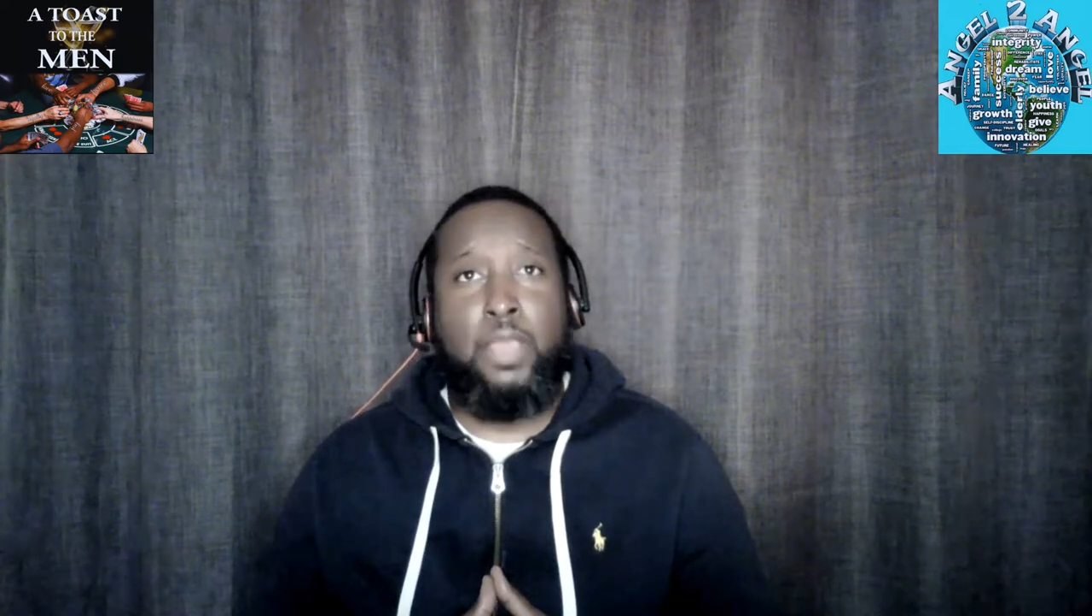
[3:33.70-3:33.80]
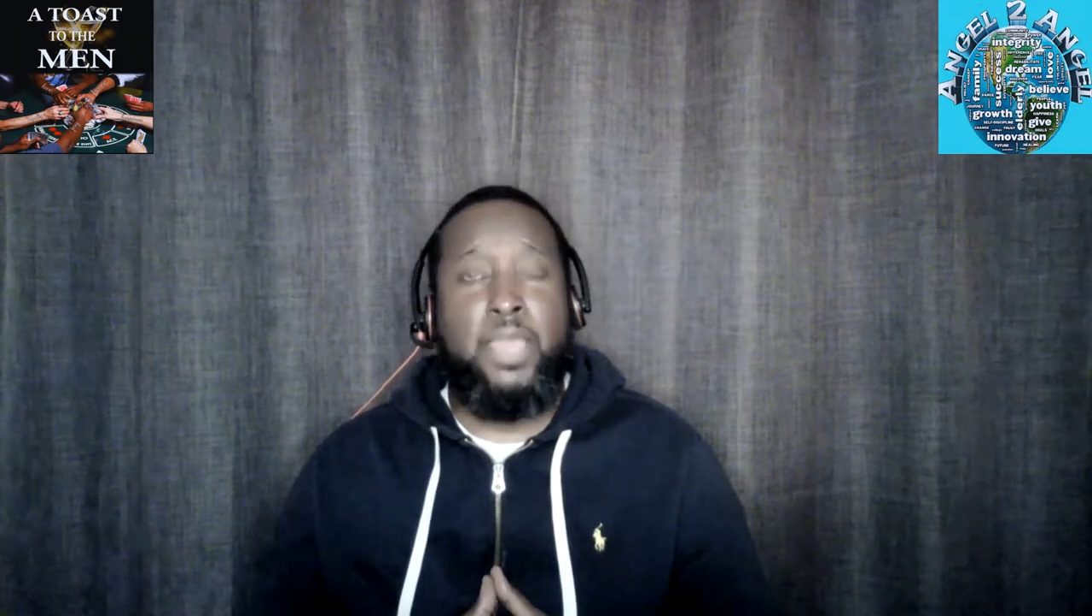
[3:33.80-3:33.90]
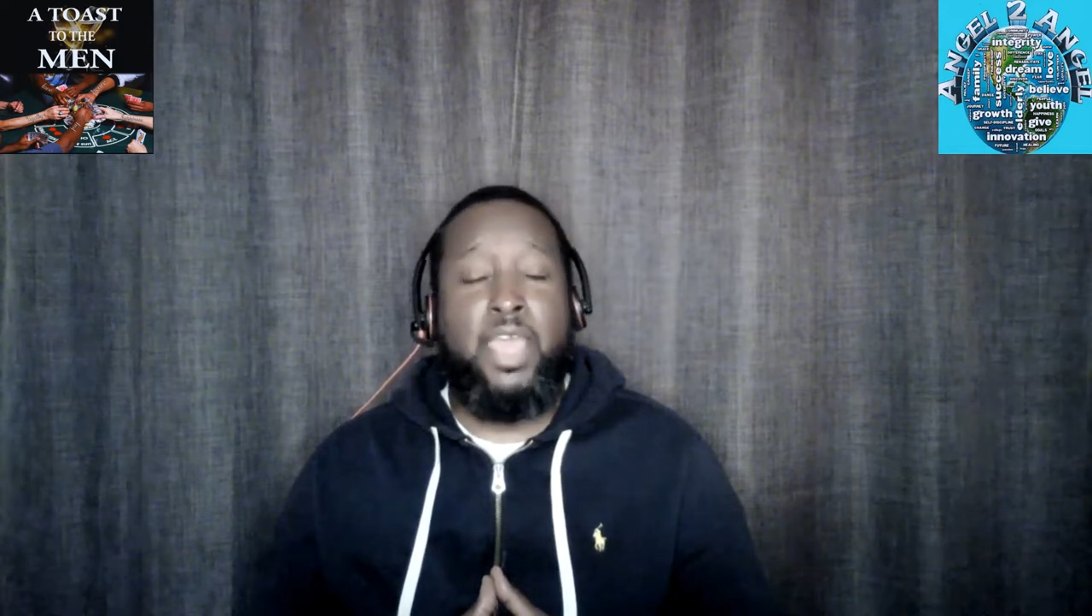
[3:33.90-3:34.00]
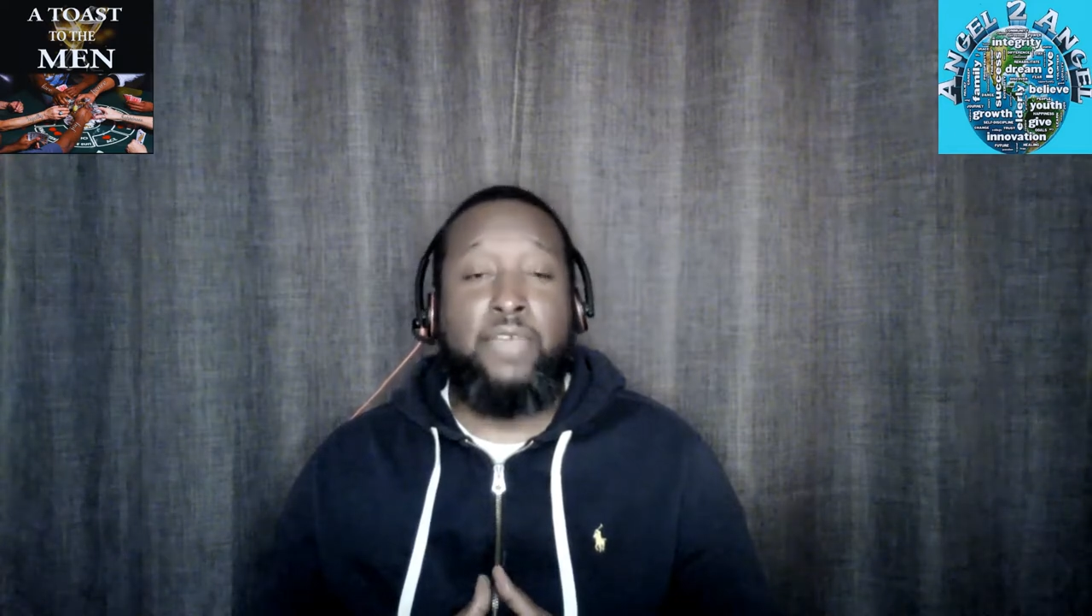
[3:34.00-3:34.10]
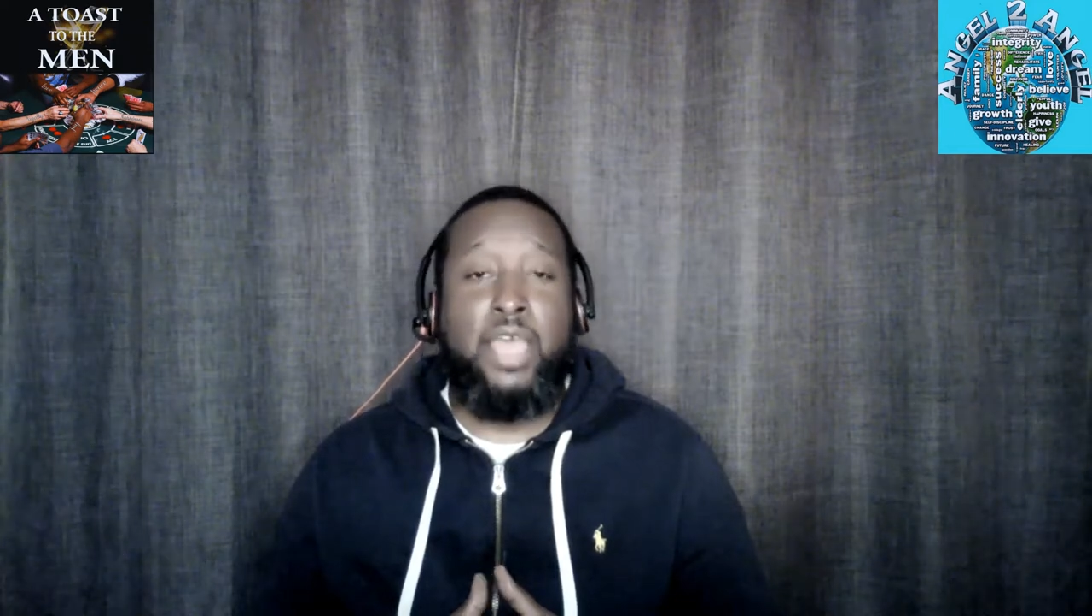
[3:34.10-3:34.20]
they
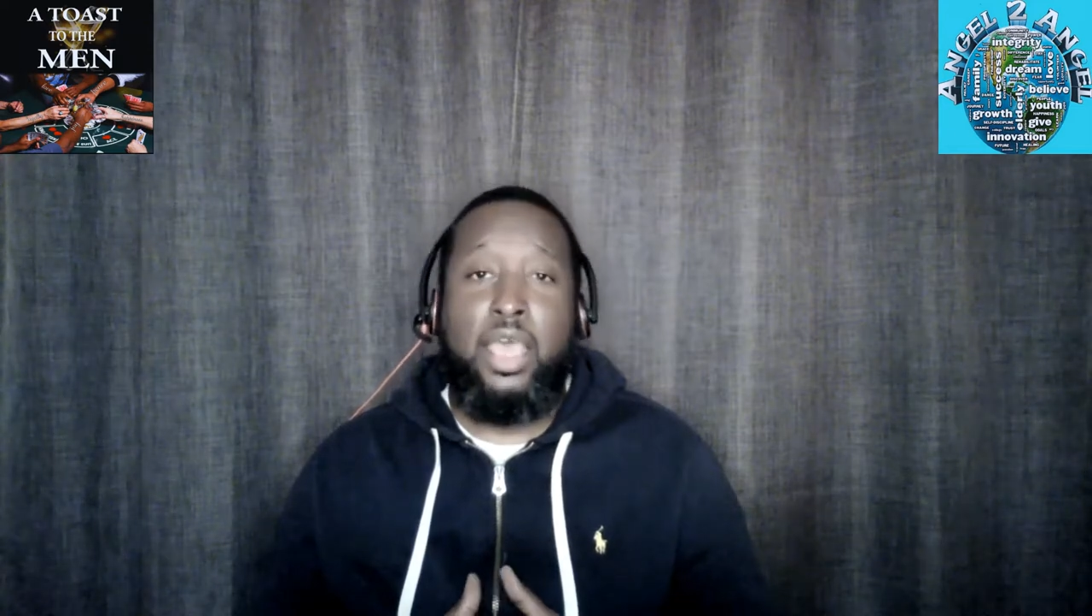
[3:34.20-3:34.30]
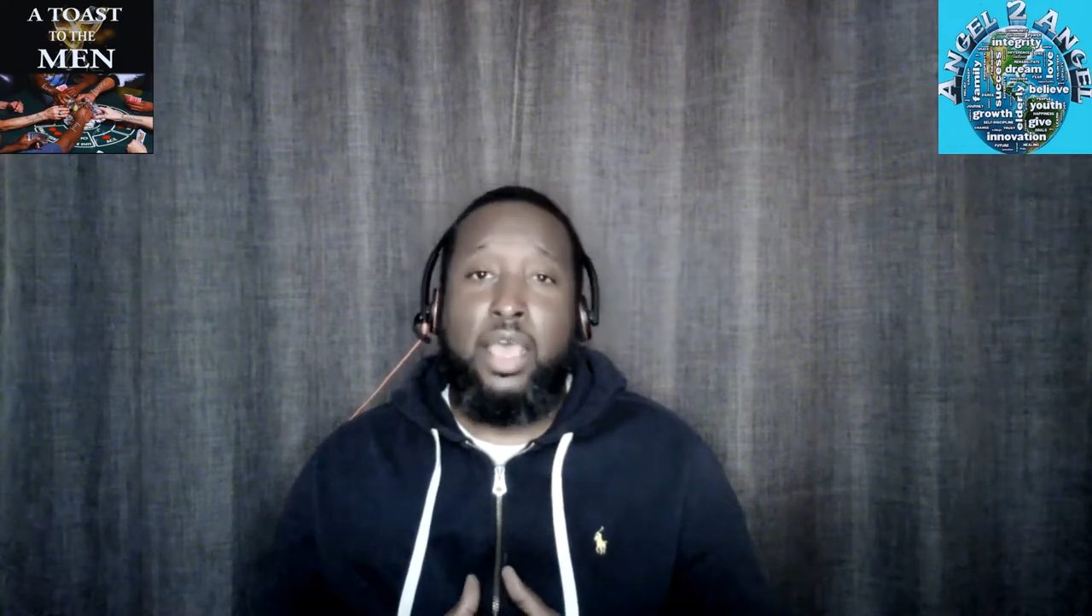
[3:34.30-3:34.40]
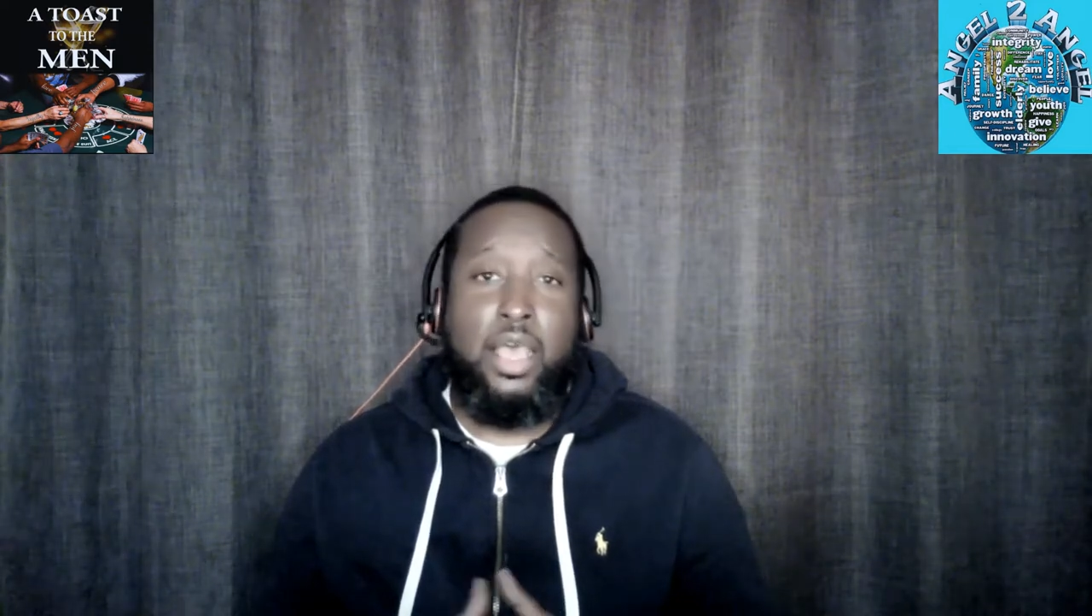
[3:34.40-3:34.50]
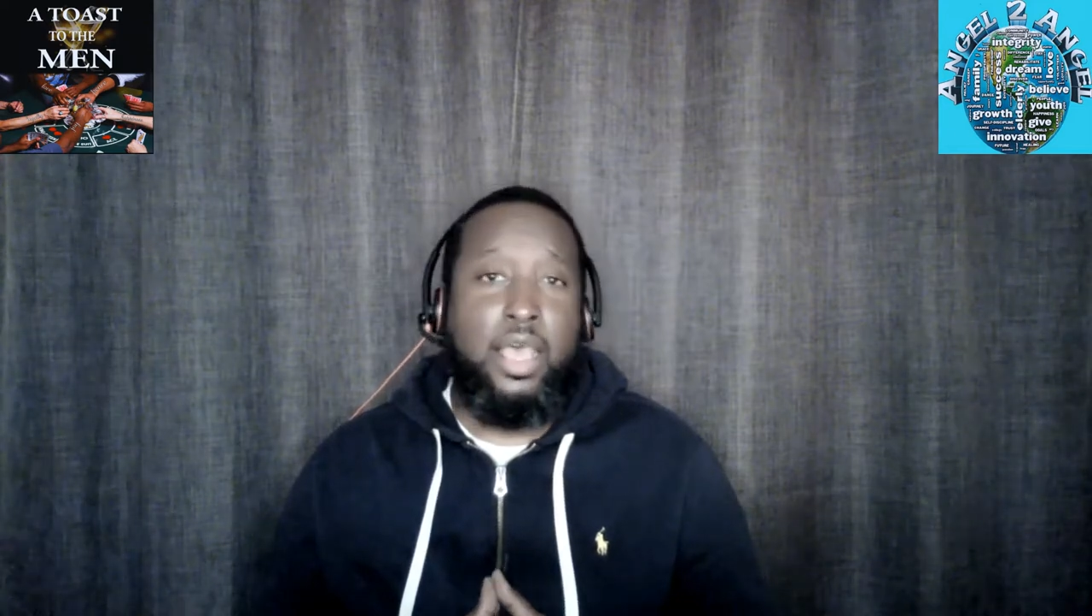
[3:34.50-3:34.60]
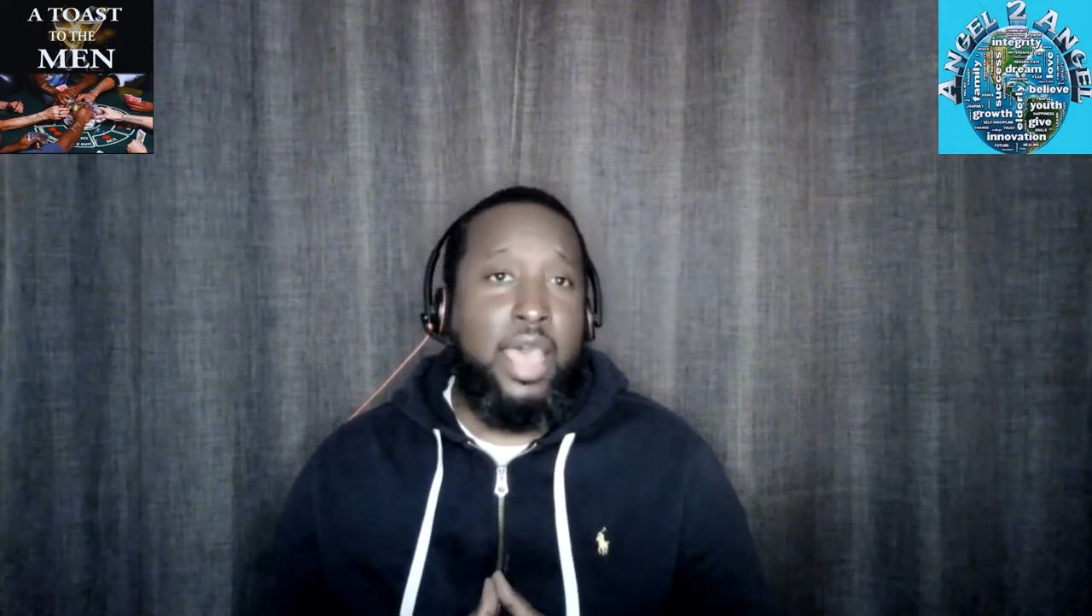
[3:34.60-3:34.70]
may have an
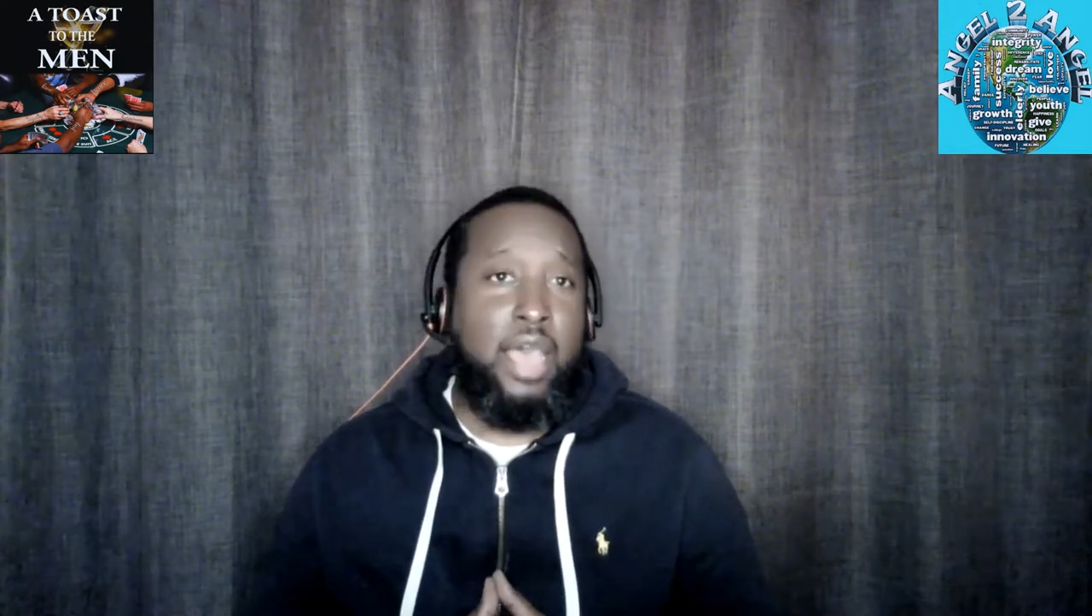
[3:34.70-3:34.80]
uh,